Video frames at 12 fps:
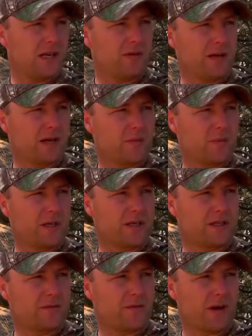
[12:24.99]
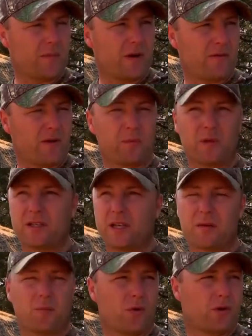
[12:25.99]
We had a big 5x5, big
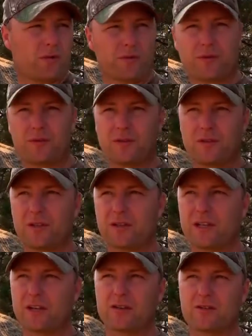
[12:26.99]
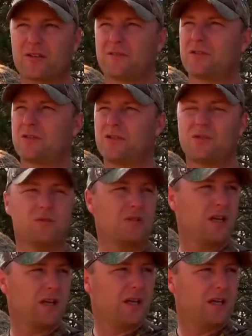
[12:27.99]
10-pointer, little kickers off his 2s.